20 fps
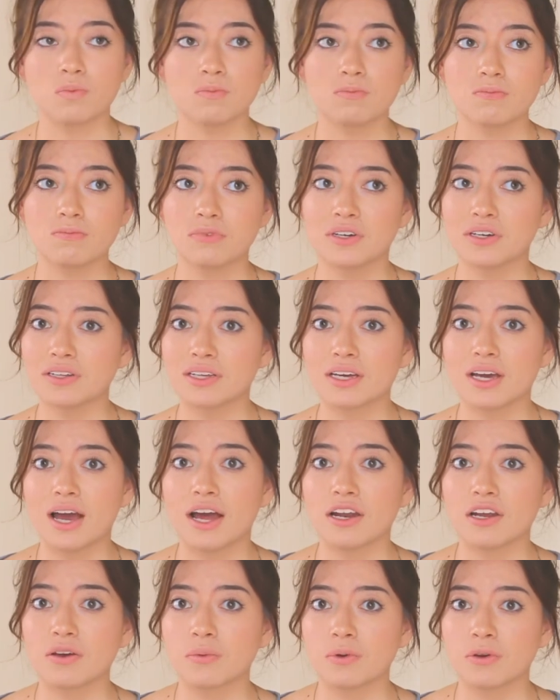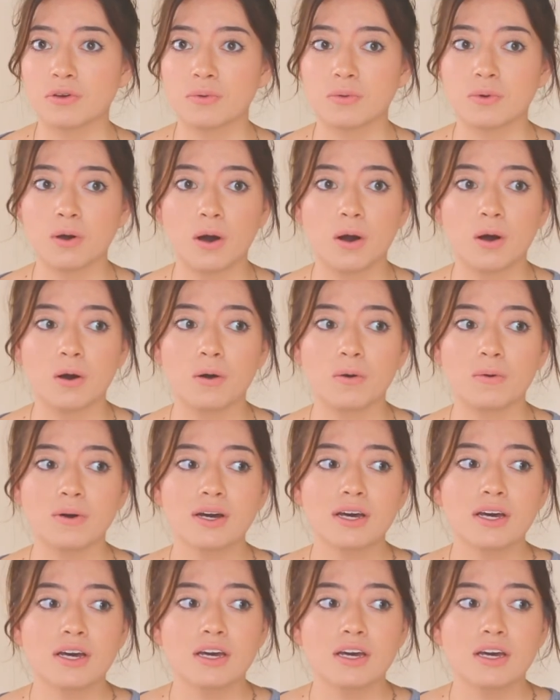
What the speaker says: Really anywhere you go